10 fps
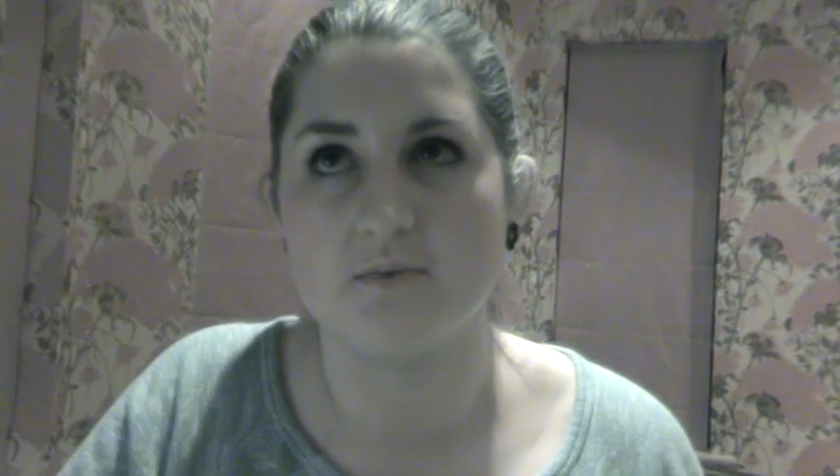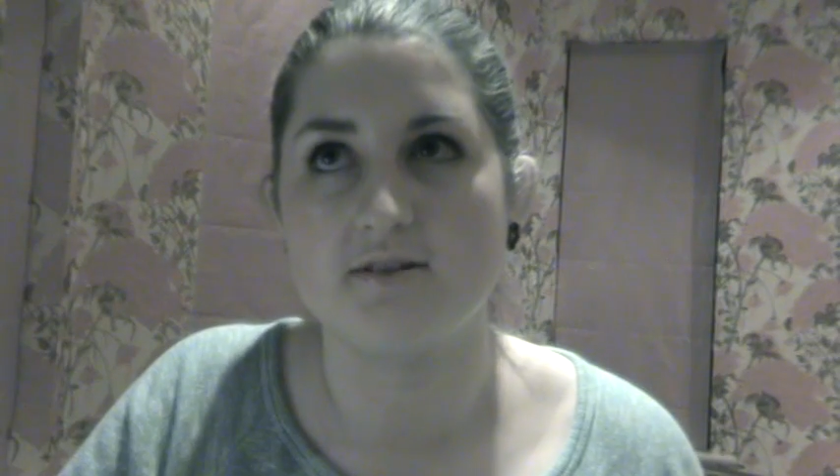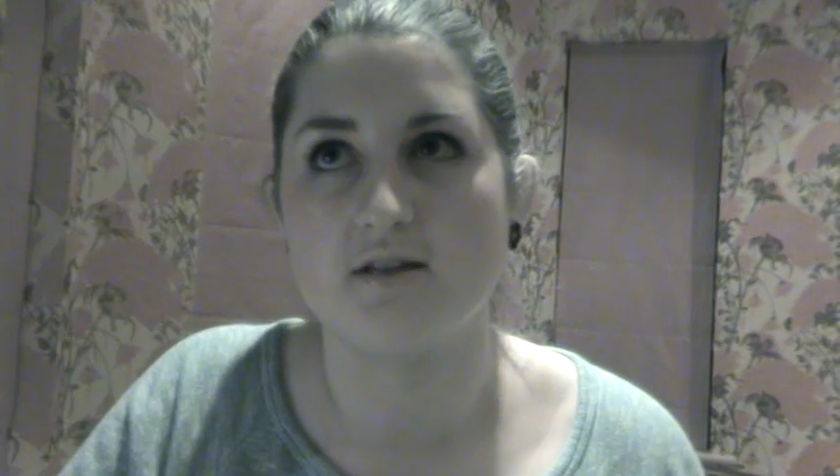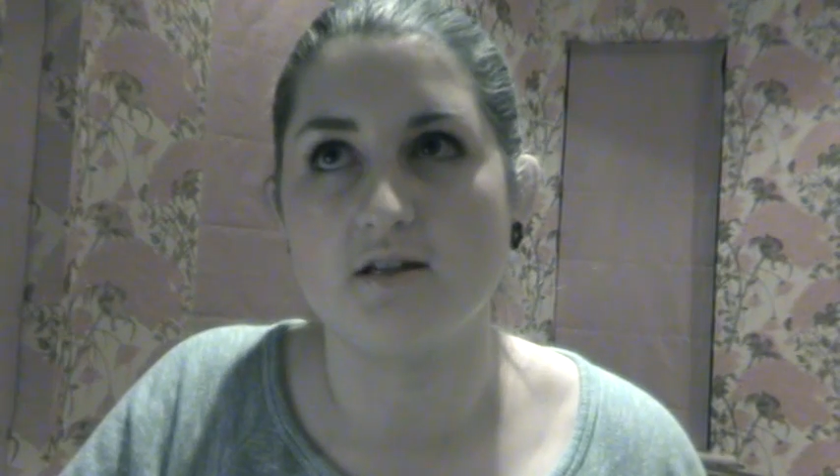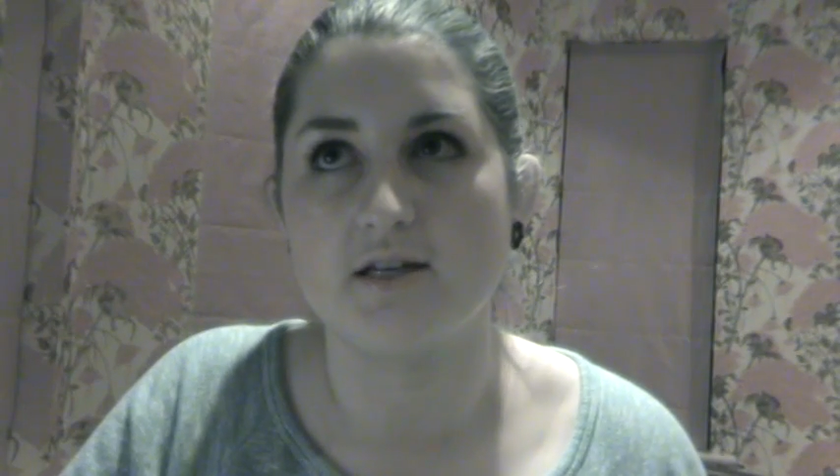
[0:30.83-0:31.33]
it's
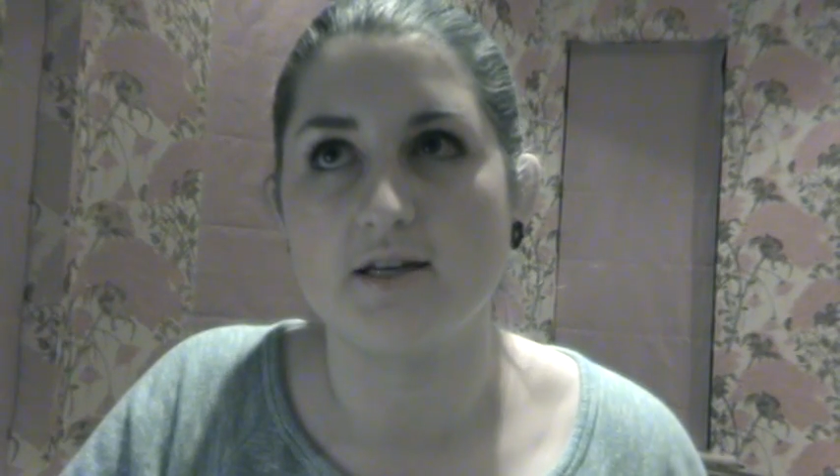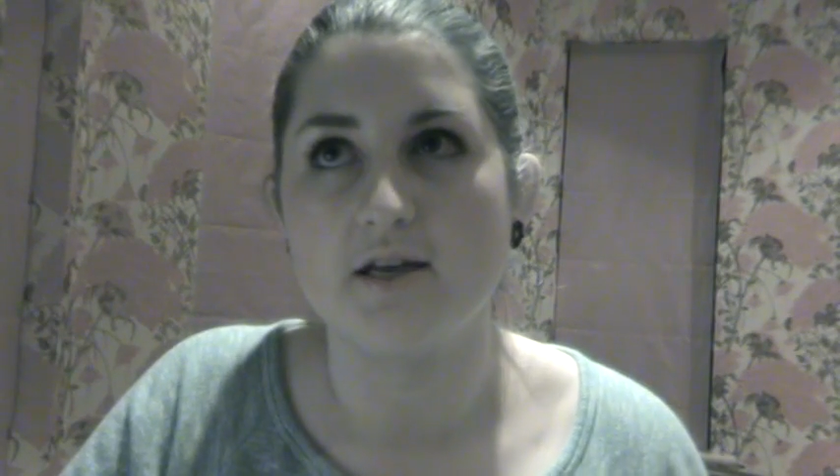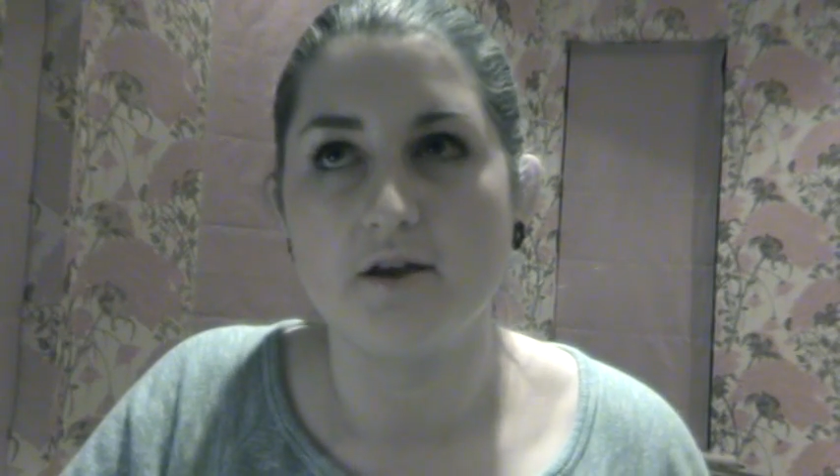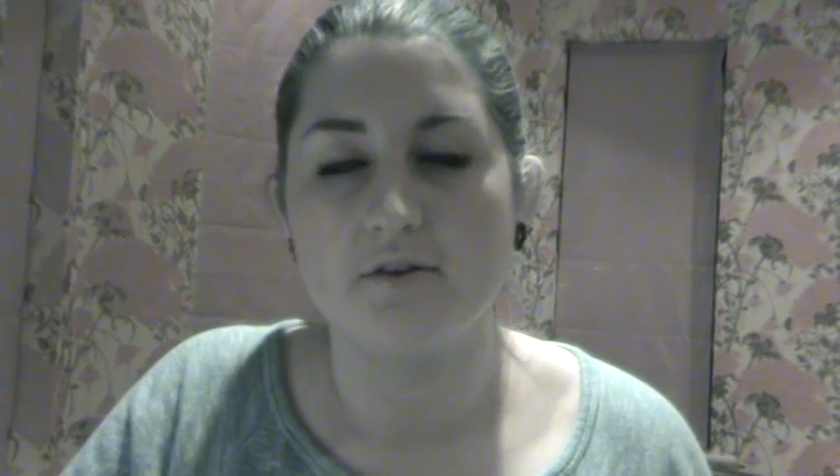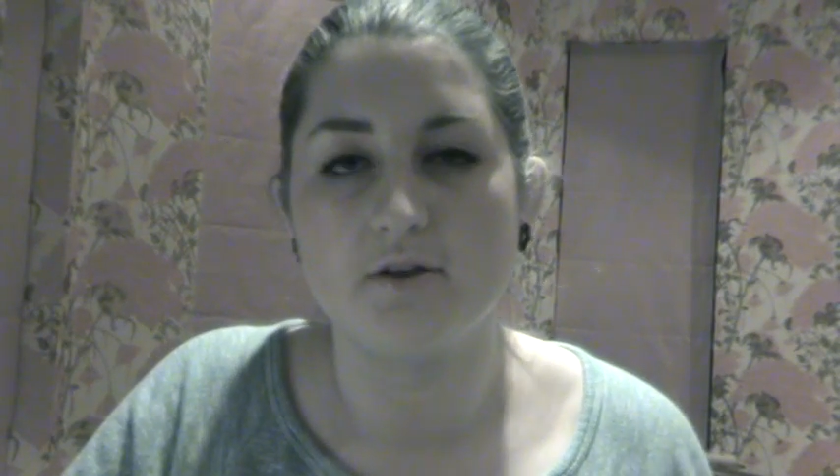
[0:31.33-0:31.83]
not like
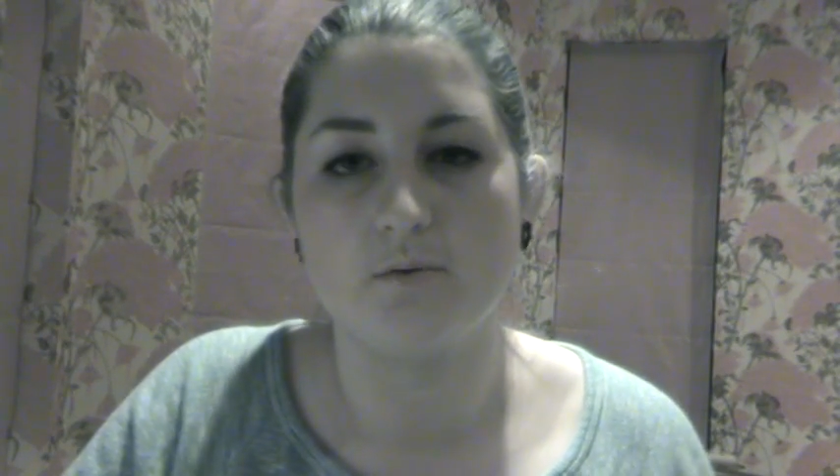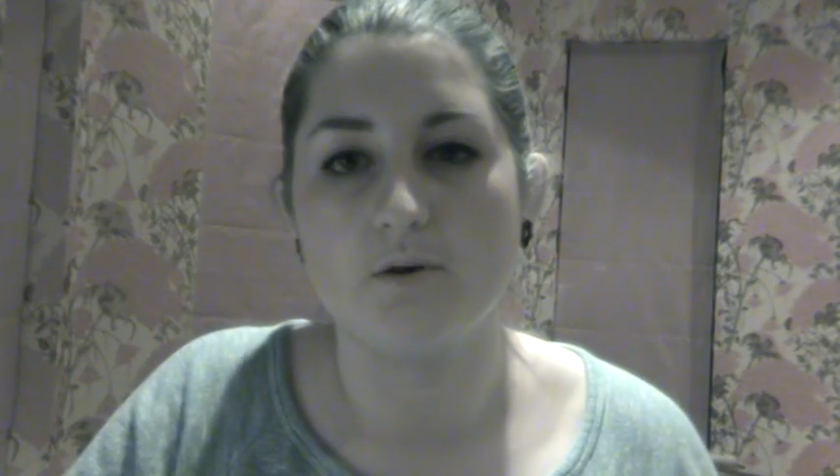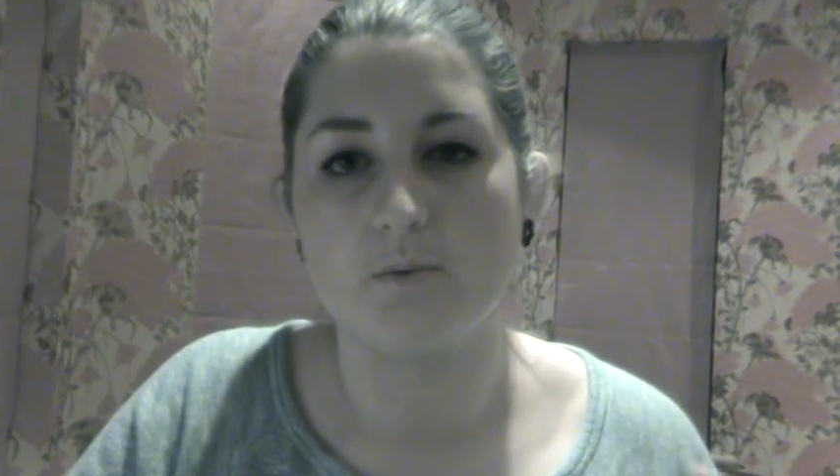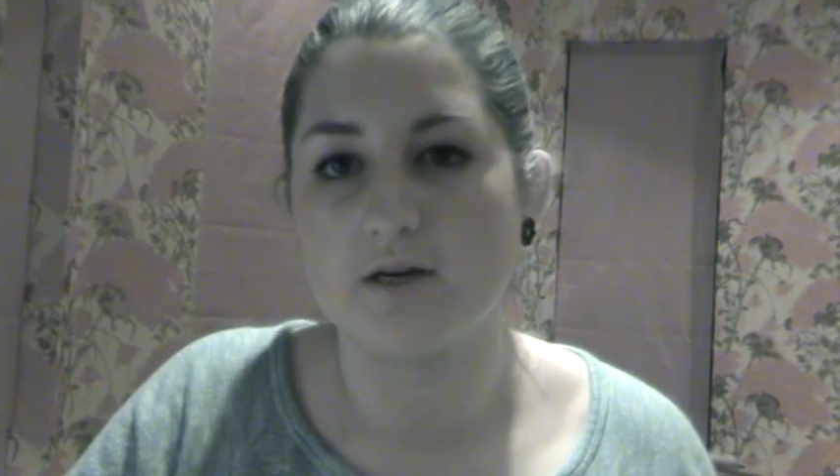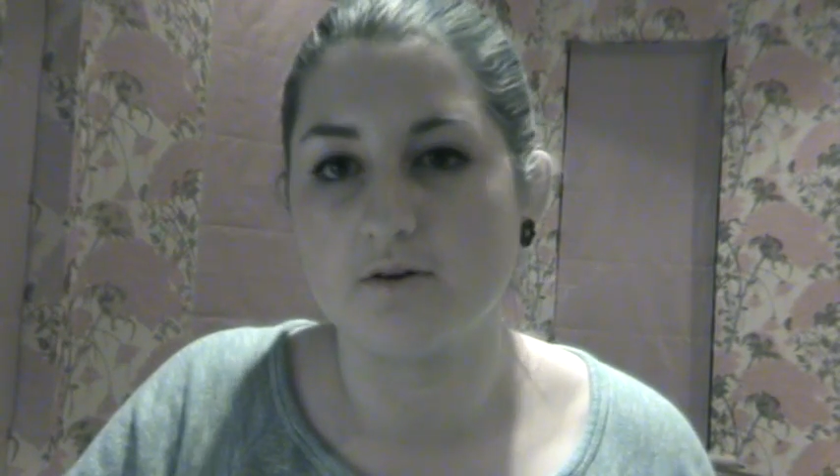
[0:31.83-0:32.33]
they only
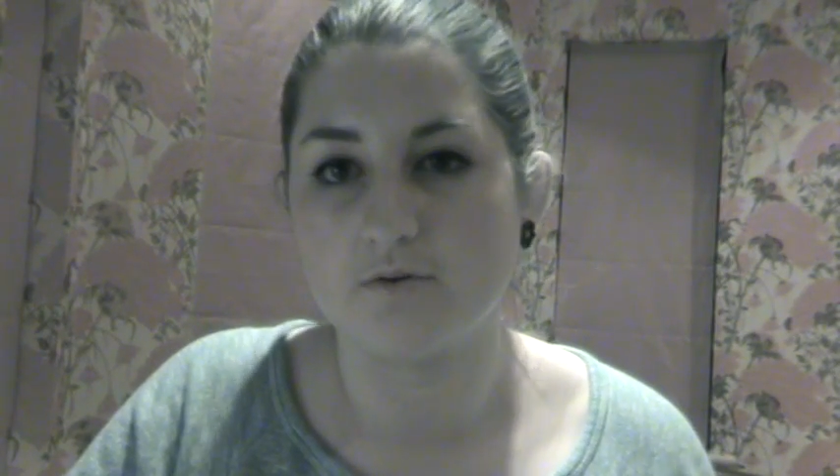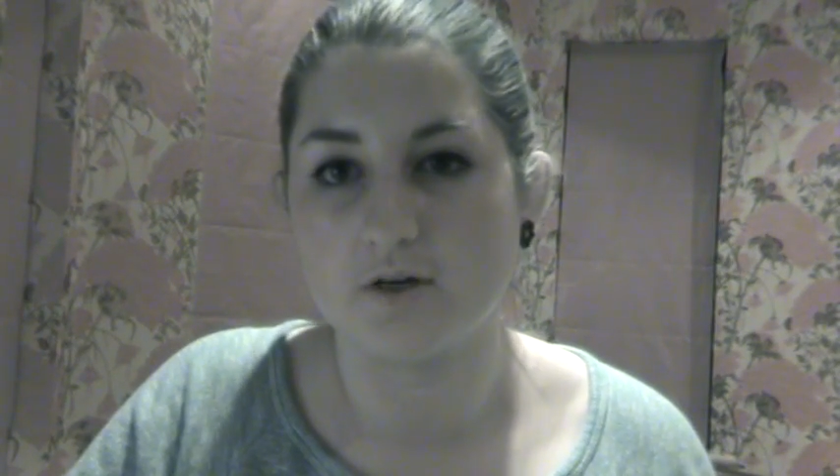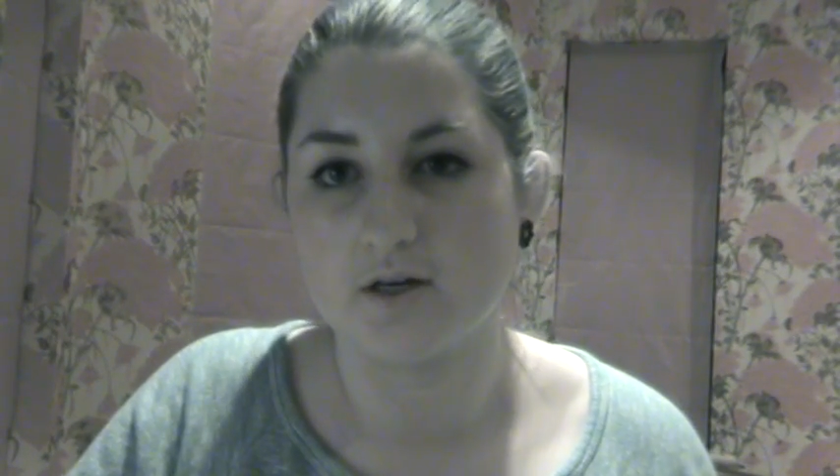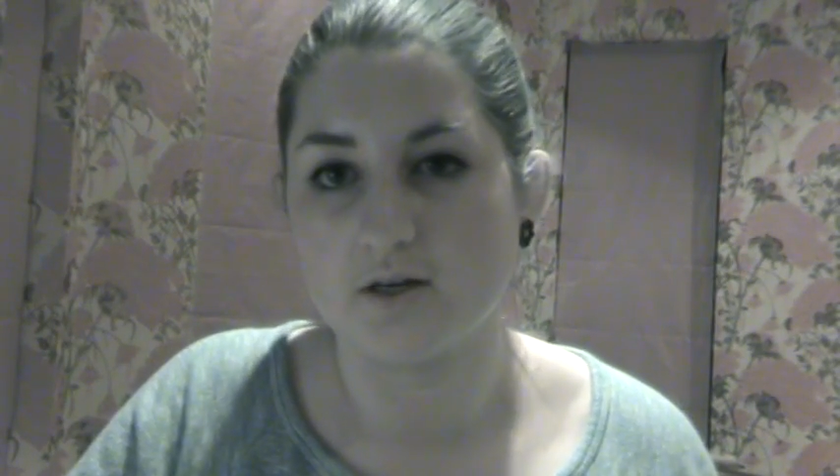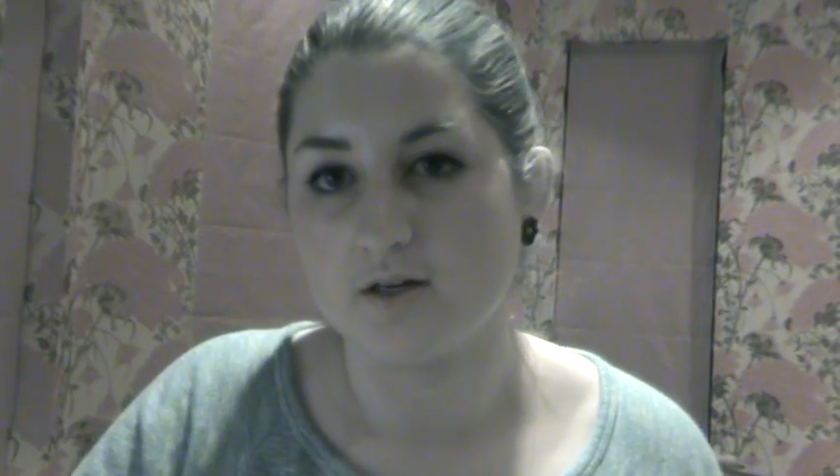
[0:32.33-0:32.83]
work
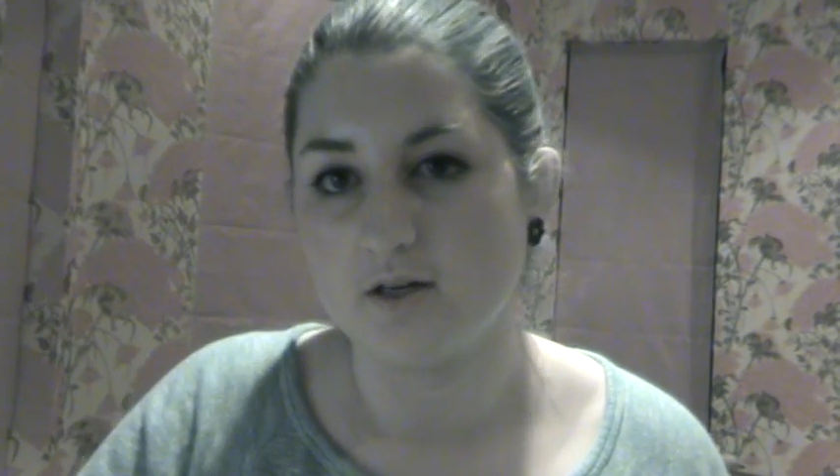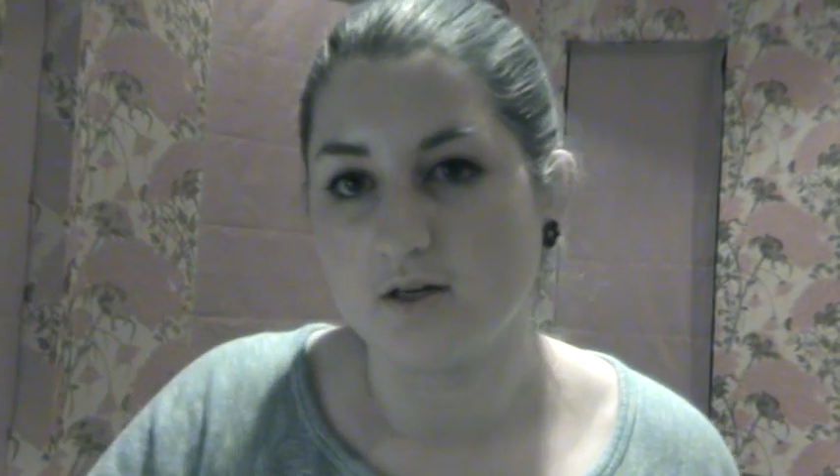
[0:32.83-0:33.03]
for